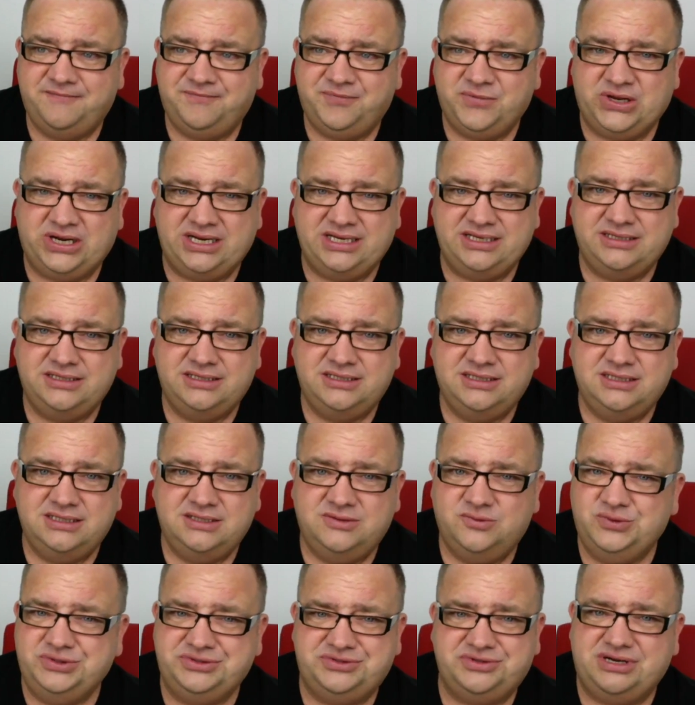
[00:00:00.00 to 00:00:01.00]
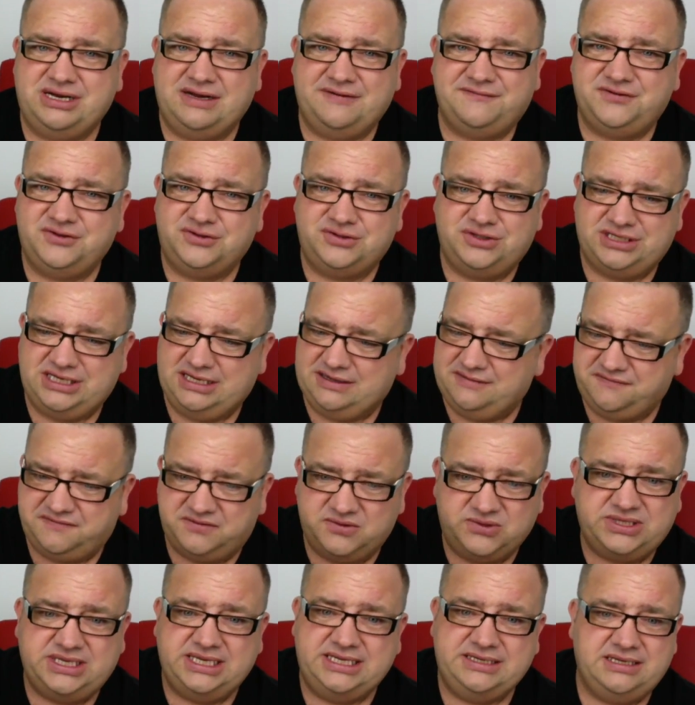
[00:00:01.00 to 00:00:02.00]
All right? We don't have none of that
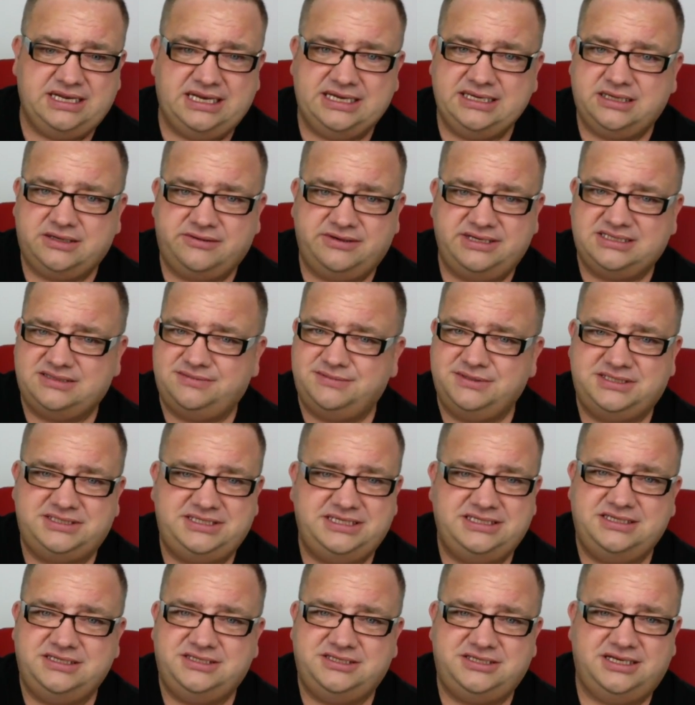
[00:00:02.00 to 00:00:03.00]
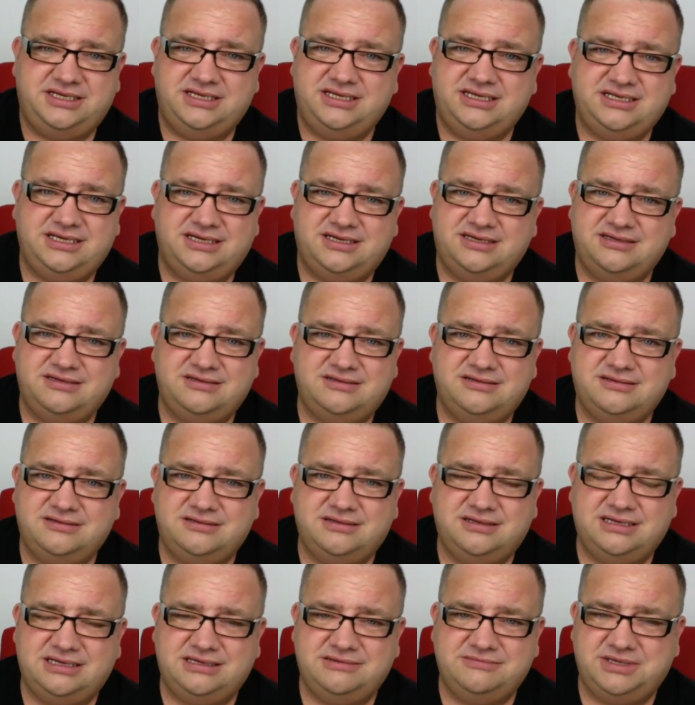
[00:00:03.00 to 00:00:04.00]
fucking like Christmas dinner shit here.
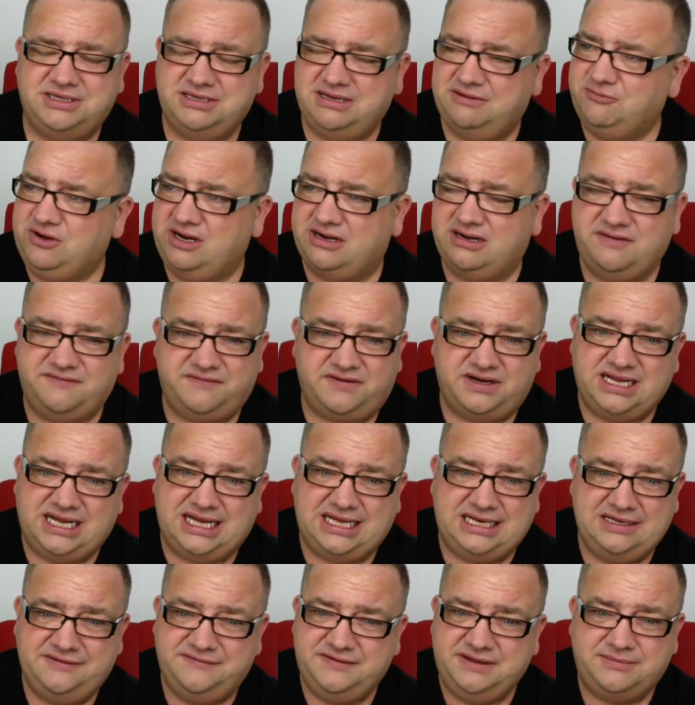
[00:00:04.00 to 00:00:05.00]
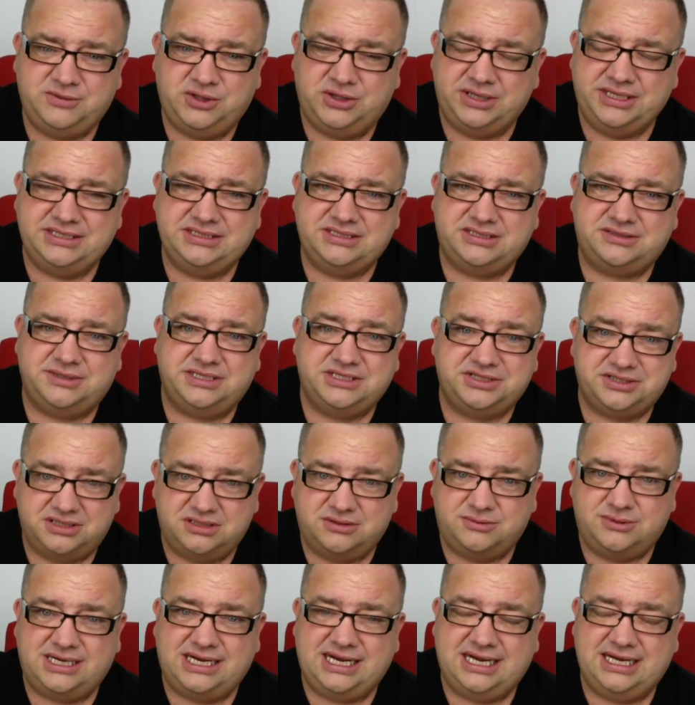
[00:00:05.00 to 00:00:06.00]
Wherever I live, I'm not into it. Do you know
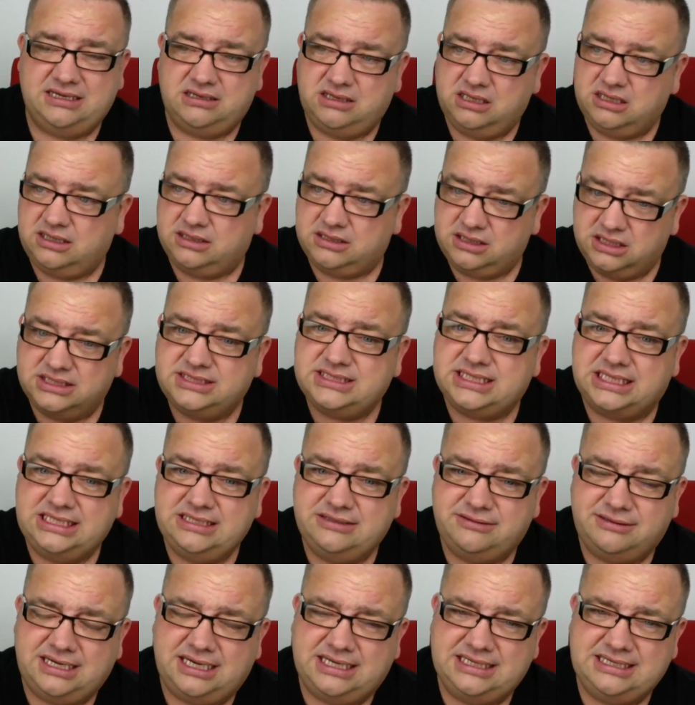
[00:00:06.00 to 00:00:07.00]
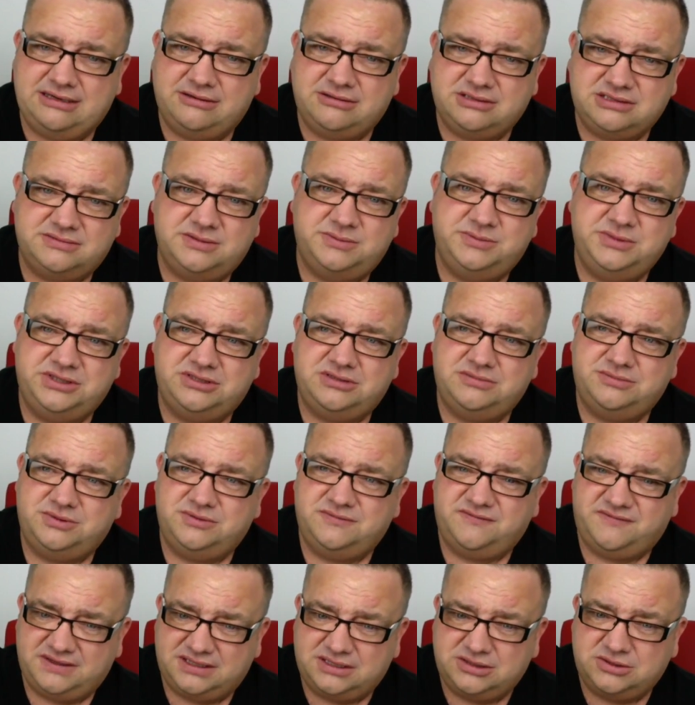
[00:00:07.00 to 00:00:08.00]
why? I'm going to tell you why now because I'm a miserable
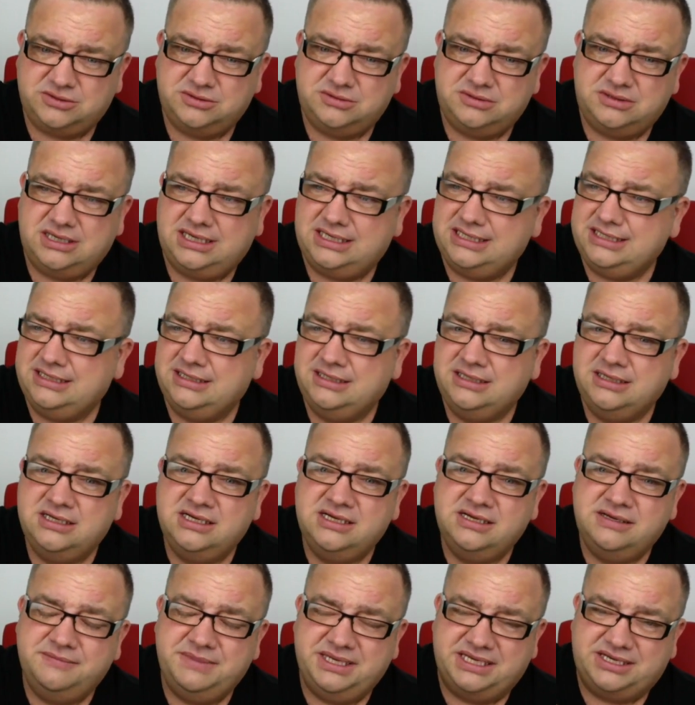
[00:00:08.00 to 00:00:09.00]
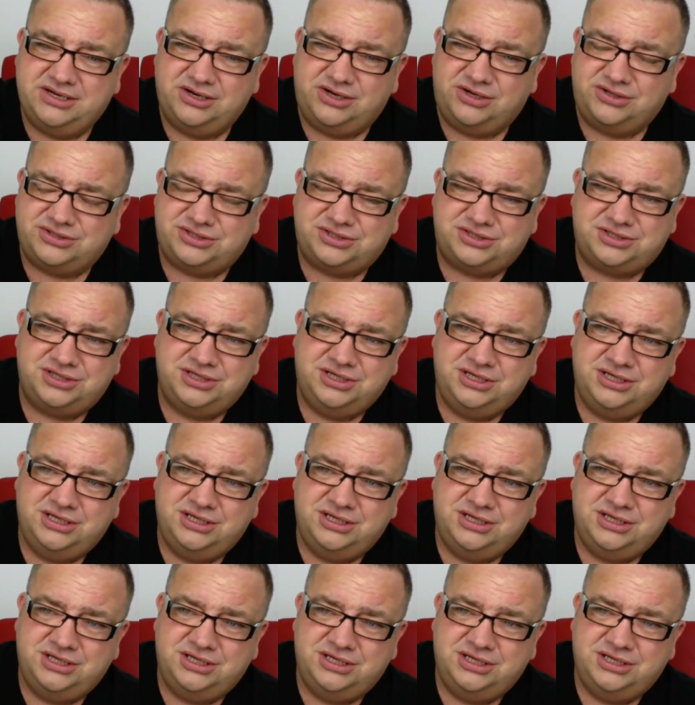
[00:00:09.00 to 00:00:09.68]
fat cunt, right? Because